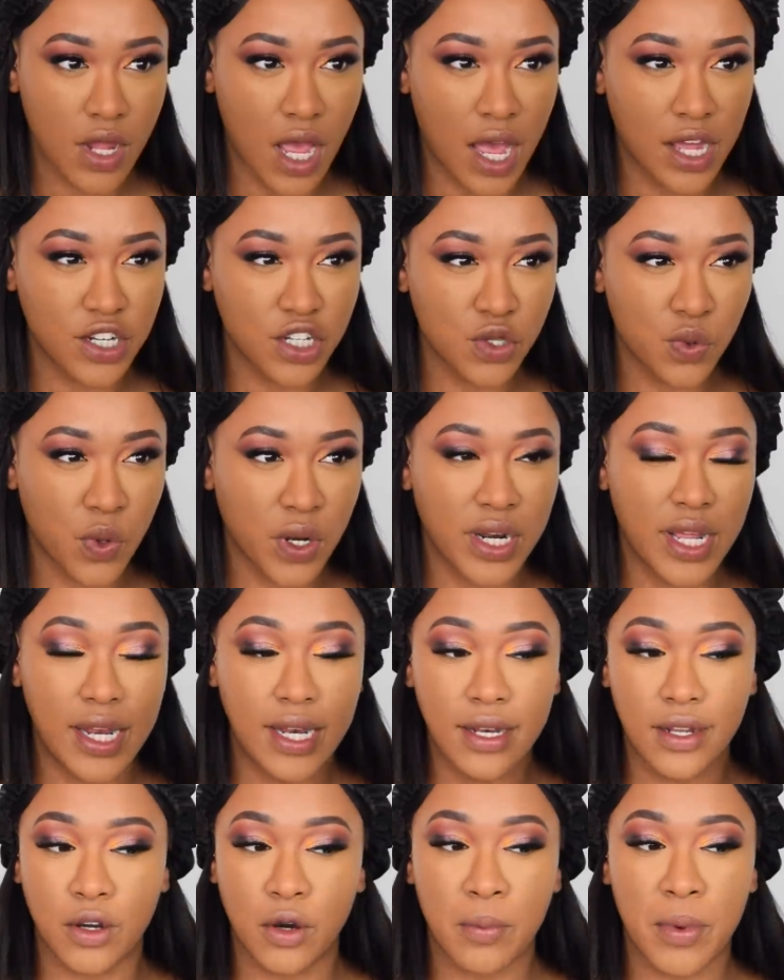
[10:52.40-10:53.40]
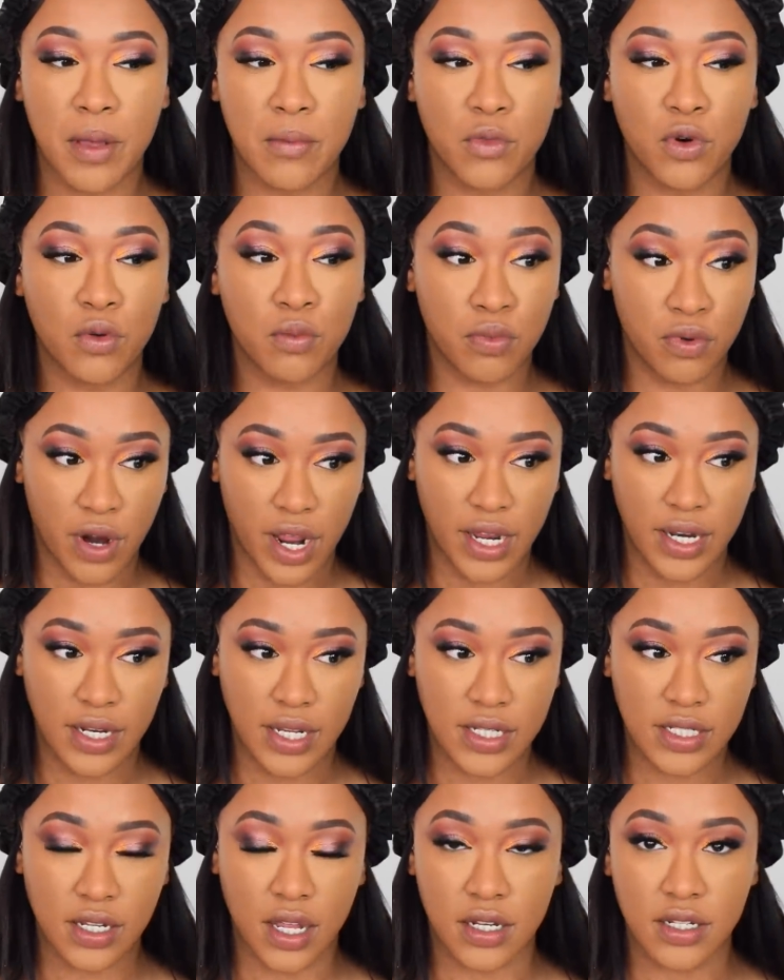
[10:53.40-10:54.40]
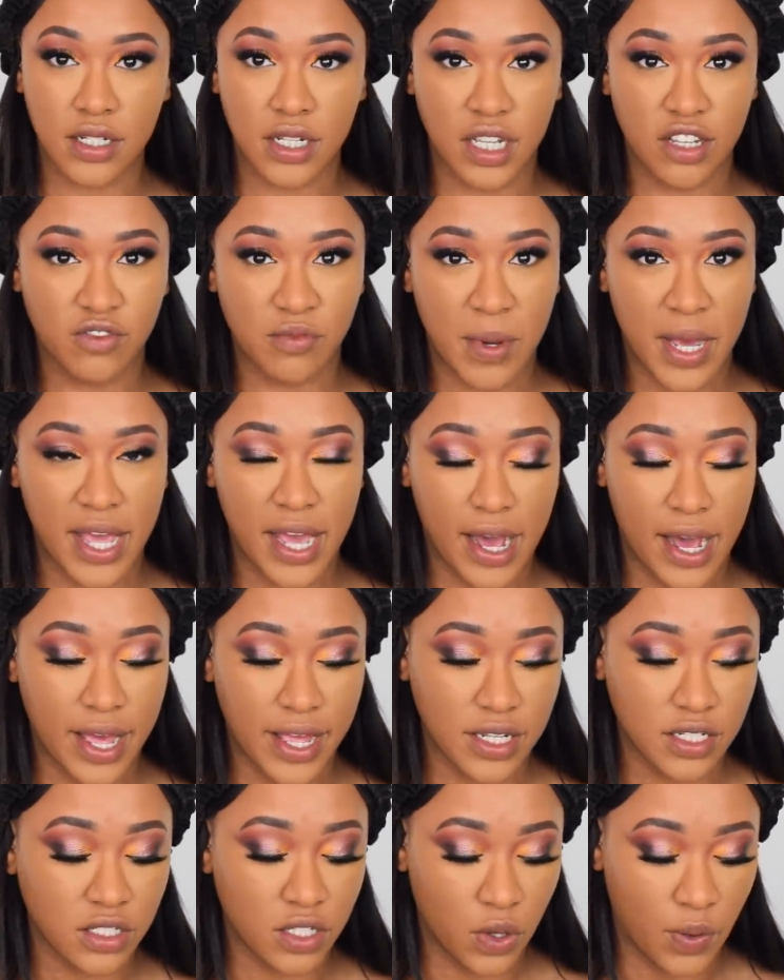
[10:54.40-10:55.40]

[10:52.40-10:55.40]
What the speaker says: I just want a little bit more brightness underneath my eyes,